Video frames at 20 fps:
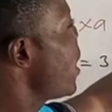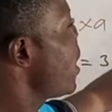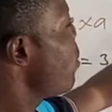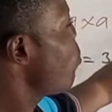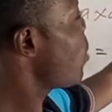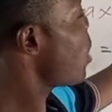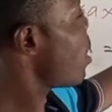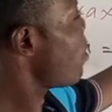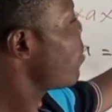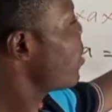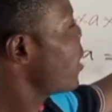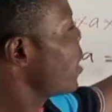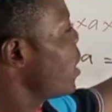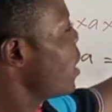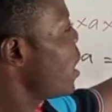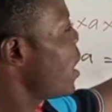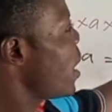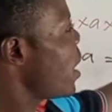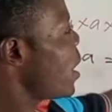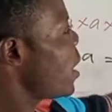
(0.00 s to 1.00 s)
we have
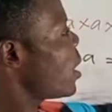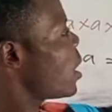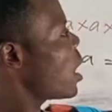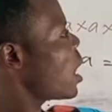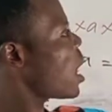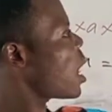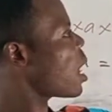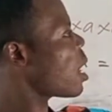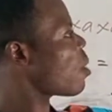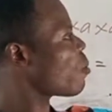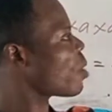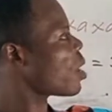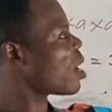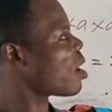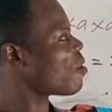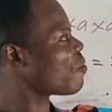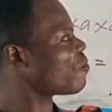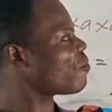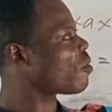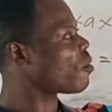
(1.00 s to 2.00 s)
3a and we
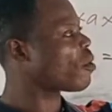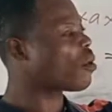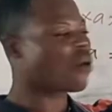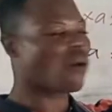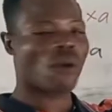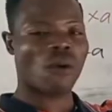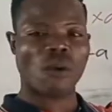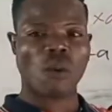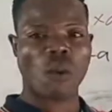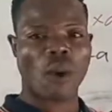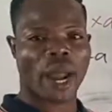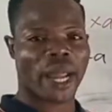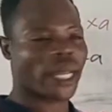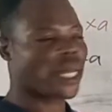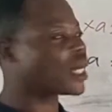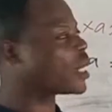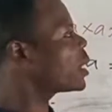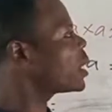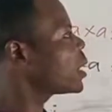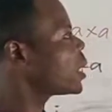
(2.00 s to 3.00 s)
have 4y.
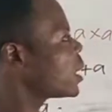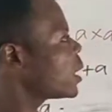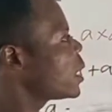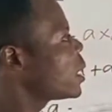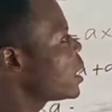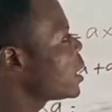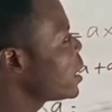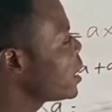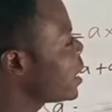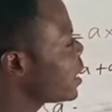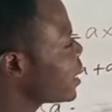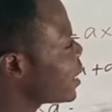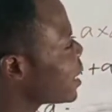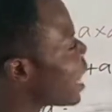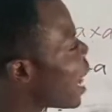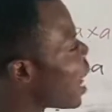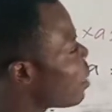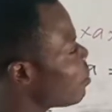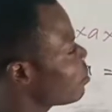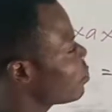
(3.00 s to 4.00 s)
The
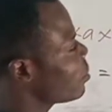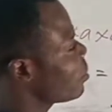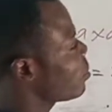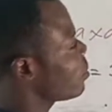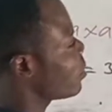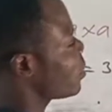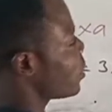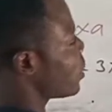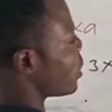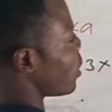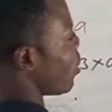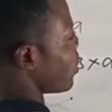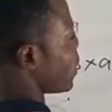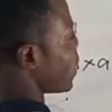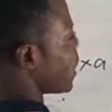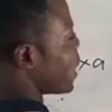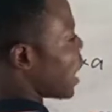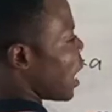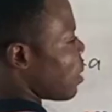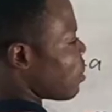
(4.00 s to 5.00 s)
term or the
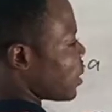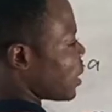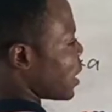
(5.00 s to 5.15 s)
terms